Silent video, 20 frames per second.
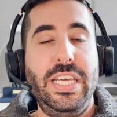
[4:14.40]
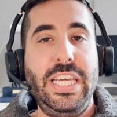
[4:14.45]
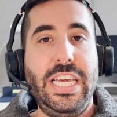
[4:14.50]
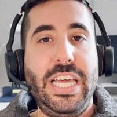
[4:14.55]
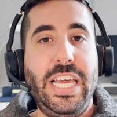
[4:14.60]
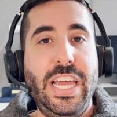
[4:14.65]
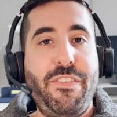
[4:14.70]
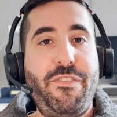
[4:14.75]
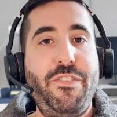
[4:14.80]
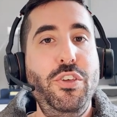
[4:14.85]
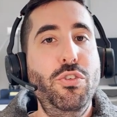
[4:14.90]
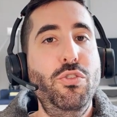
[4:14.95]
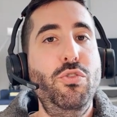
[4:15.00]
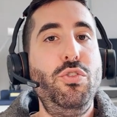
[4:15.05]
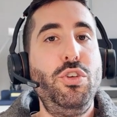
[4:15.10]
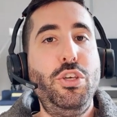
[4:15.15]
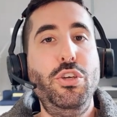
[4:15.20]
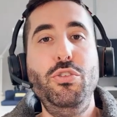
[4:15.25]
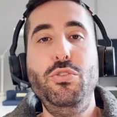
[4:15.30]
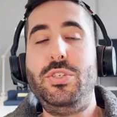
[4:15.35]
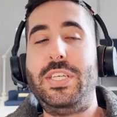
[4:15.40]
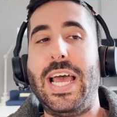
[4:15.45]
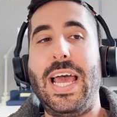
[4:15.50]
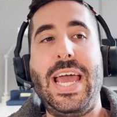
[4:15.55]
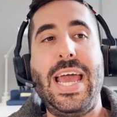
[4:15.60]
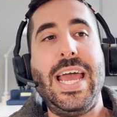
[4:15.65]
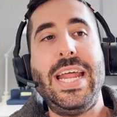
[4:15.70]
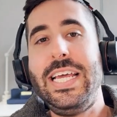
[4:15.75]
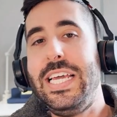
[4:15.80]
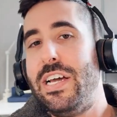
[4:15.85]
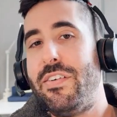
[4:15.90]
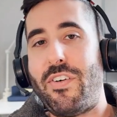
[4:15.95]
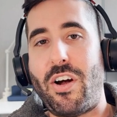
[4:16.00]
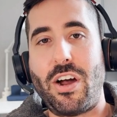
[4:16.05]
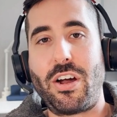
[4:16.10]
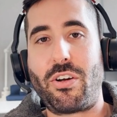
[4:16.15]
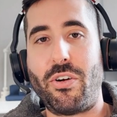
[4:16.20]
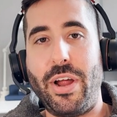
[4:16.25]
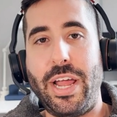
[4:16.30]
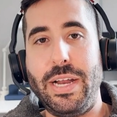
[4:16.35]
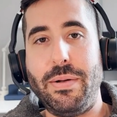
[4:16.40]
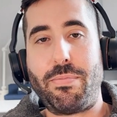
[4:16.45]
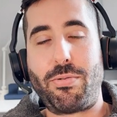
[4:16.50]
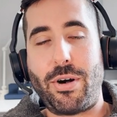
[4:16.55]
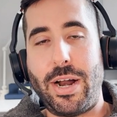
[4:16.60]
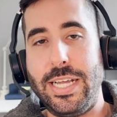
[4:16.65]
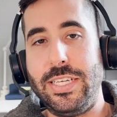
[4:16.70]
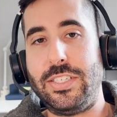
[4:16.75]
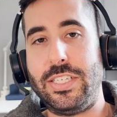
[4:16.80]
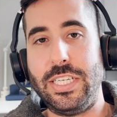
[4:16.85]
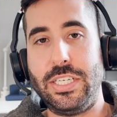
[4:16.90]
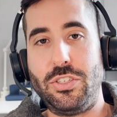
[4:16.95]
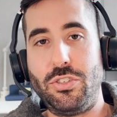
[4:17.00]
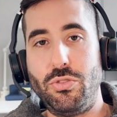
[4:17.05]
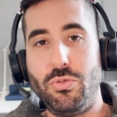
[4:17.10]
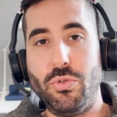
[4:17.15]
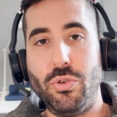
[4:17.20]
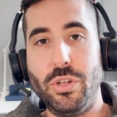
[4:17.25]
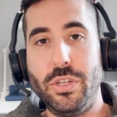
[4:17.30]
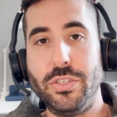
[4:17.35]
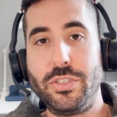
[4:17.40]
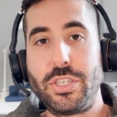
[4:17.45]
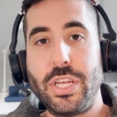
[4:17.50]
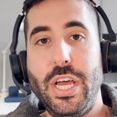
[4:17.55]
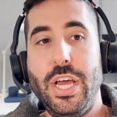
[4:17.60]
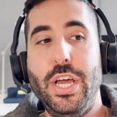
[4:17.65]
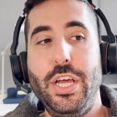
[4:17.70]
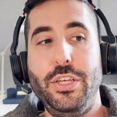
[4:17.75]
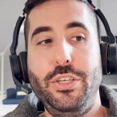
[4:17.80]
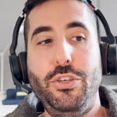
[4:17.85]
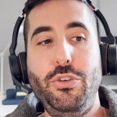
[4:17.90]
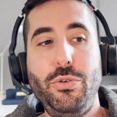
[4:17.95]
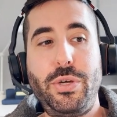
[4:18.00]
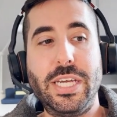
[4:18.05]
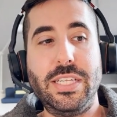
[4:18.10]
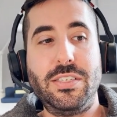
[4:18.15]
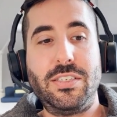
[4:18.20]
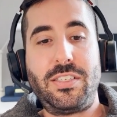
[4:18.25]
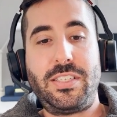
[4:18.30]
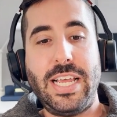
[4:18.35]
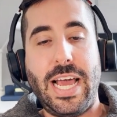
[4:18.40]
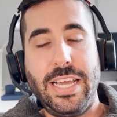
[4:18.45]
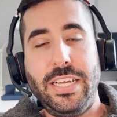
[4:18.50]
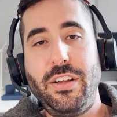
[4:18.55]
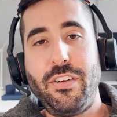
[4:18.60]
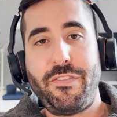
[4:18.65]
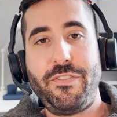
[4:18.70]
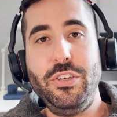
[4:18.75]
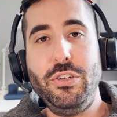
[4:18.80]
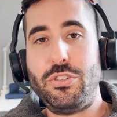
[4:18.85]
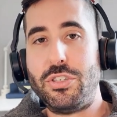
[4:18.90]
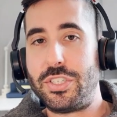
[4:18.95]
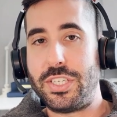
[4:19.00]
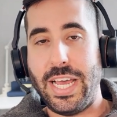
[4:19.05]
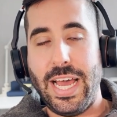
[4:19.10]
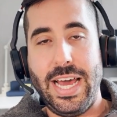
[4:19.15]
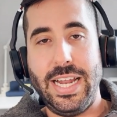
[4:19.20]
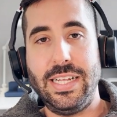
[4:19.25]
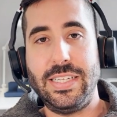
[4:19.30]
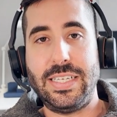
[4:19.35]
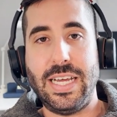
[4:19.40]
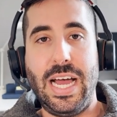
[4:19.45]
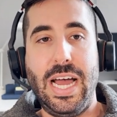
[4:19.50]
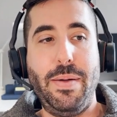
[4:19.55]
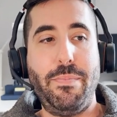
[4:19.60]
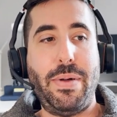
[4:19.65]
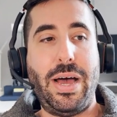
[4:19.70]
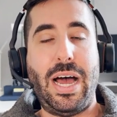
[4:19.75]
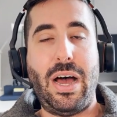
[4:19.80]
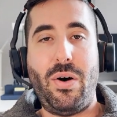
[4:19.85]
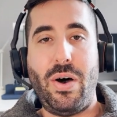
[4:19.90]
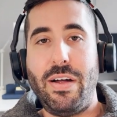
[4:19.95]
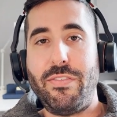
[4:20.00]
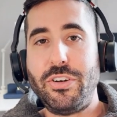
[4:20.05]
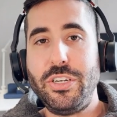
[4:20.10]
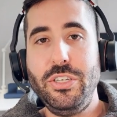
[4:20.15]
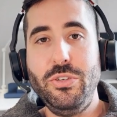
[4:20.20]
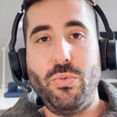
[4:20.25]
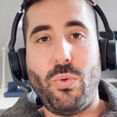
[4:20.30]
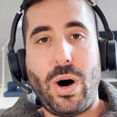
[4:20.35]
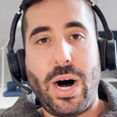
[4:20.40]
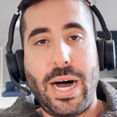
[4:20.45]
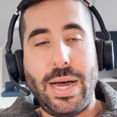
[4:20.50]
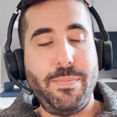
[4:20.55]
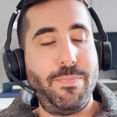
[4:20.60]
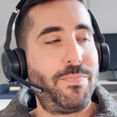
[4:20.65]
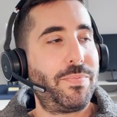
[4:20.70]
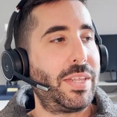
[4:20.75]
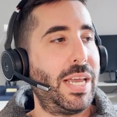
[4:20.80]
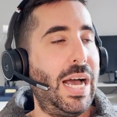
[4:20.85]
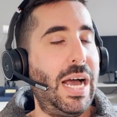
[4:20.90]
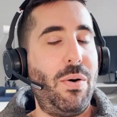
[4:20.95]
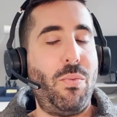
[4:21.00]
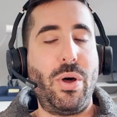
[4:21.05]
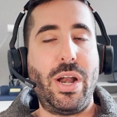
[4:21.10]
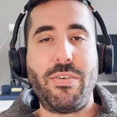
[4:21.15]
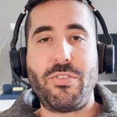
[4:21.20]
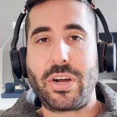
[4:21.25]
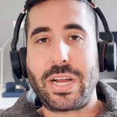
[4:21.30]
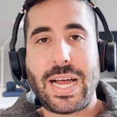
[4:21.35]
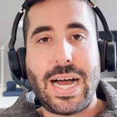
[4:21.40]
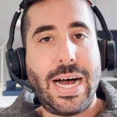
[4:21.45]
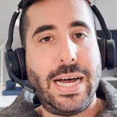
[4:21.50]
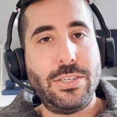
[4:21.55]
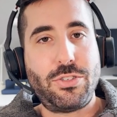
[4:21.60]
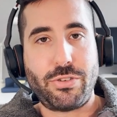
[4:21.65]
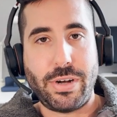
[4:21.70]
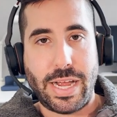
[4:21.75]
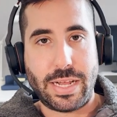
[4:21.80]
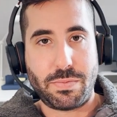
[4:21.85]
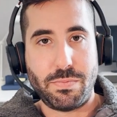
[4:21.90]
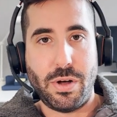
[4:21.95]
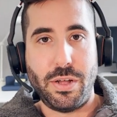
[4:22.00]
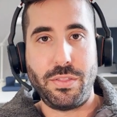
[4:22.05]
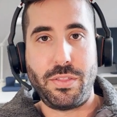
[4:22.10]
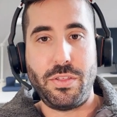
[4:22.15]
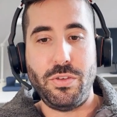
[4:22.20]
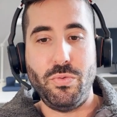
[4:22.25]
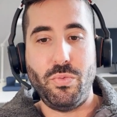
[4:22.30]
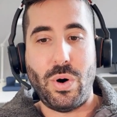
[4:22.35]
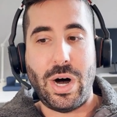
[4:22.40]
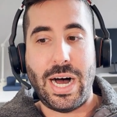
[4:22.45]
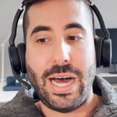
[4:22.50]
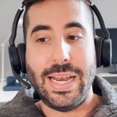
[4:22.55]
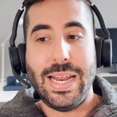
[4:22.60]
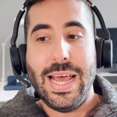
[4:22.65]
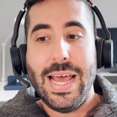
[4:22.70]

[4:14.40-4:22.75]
if you use any of our grain pricing tools, you can set your futures ahead of time, however you want, on whatever contract month you want,